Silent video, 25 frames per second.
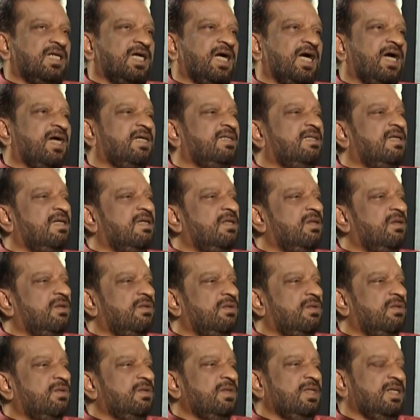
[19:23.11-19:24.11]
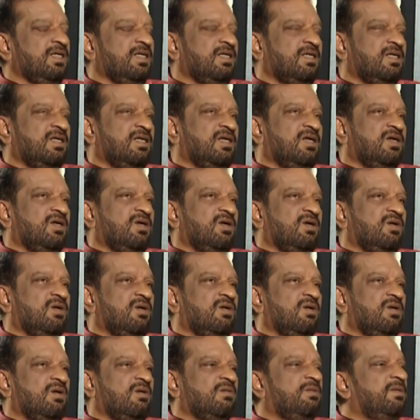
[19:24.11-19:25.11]
either known
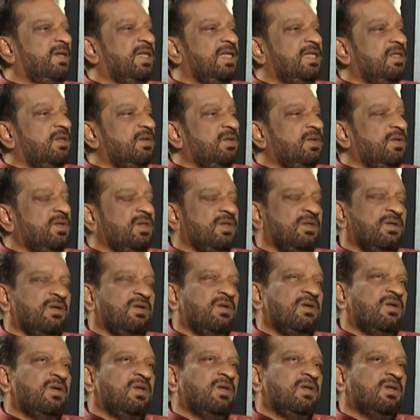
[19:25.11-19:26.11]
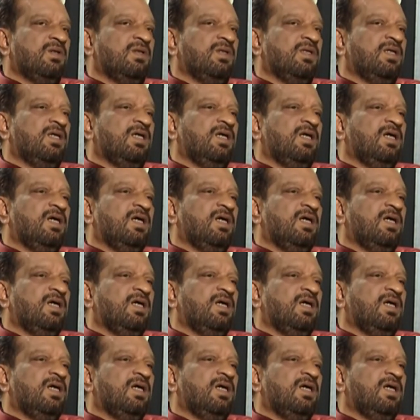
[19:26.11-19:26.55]
or well known or